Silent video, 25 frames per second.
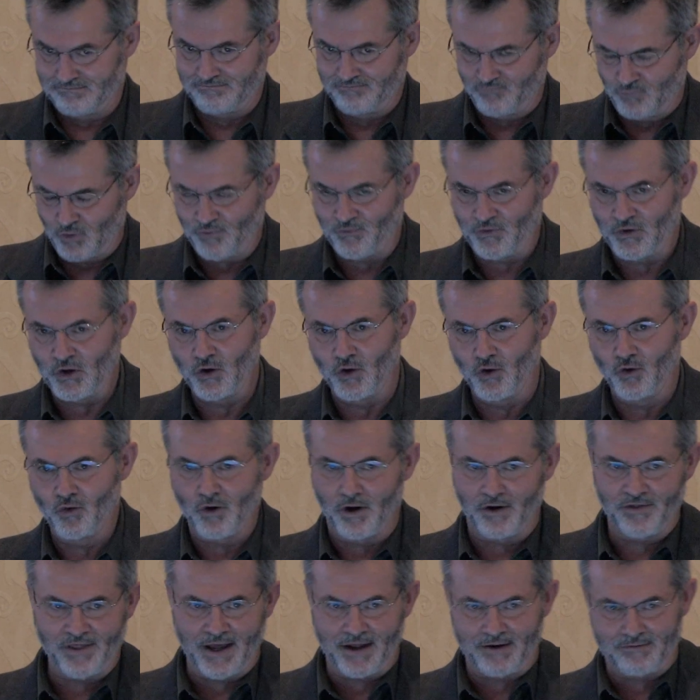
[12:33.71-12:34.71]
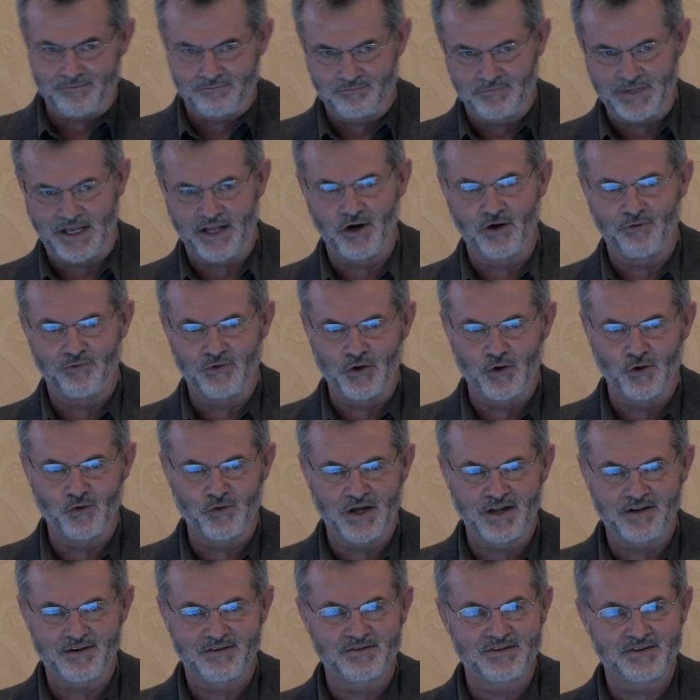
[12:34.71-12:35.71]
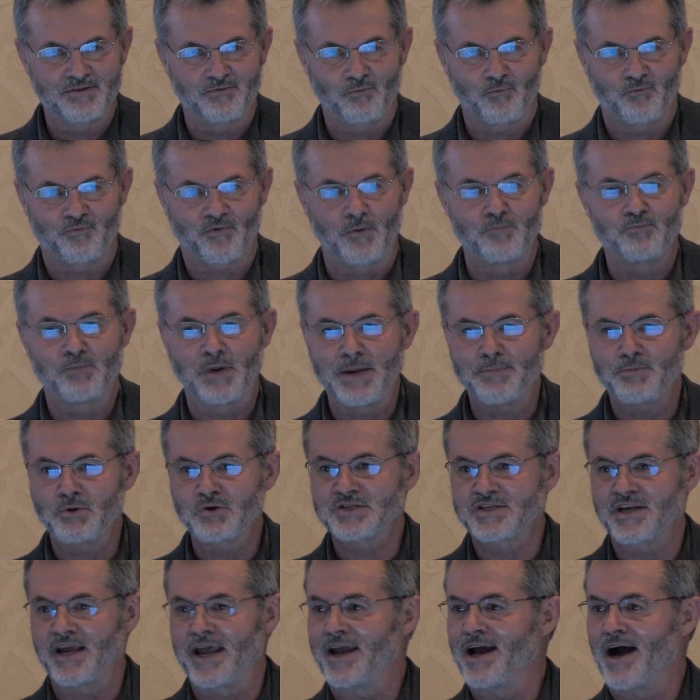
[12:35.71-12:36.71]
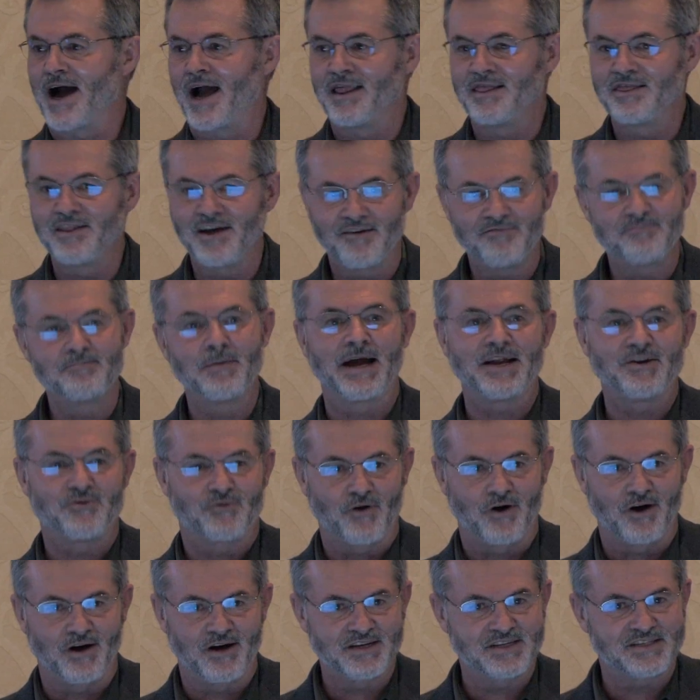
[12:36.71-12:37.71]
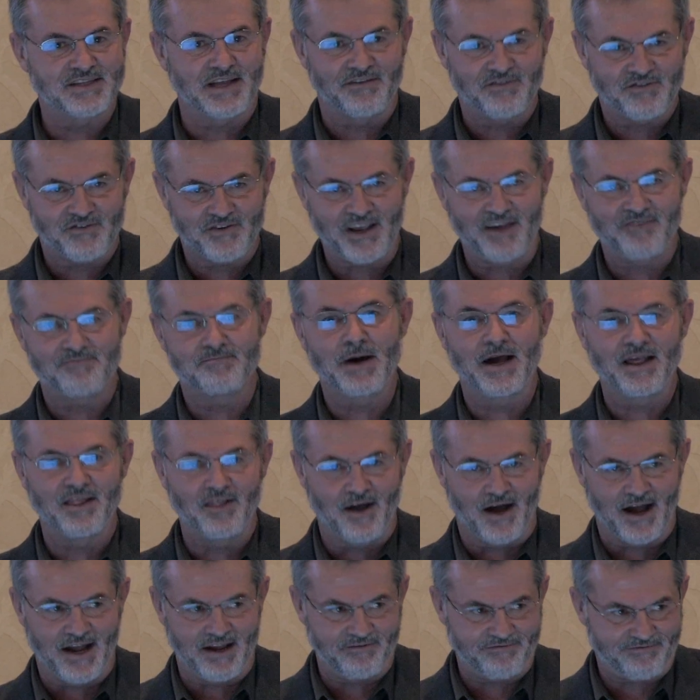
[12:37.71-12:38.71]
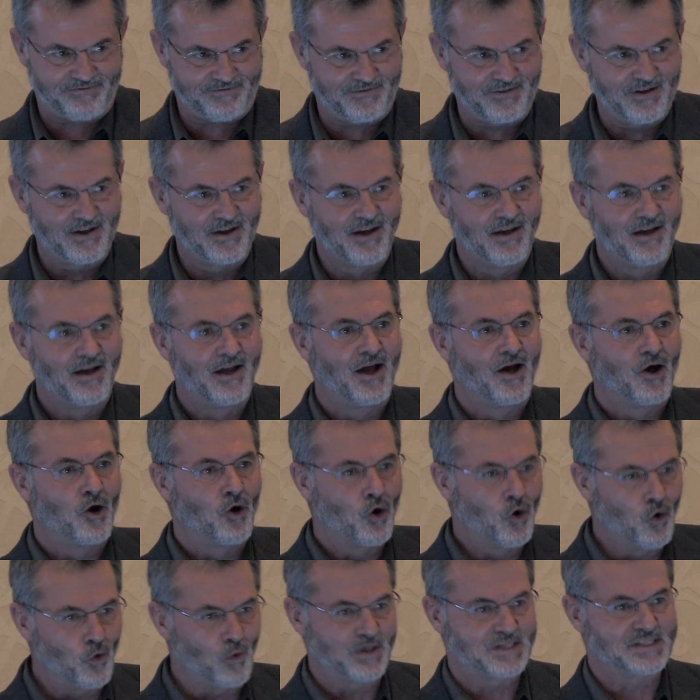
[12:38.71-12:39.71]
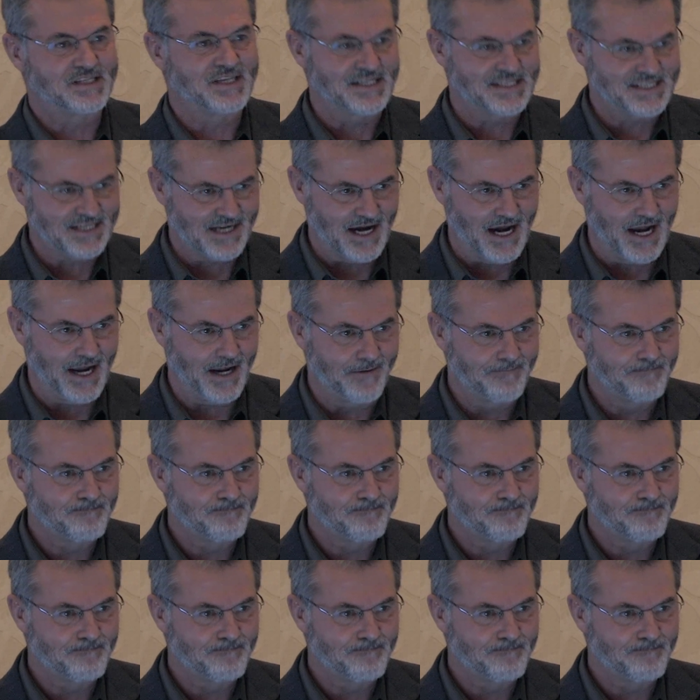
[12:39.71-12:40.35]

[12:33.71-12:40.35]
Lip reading: review or that interview from people saying, I love my drugs, they've saved my life. Who is this guy?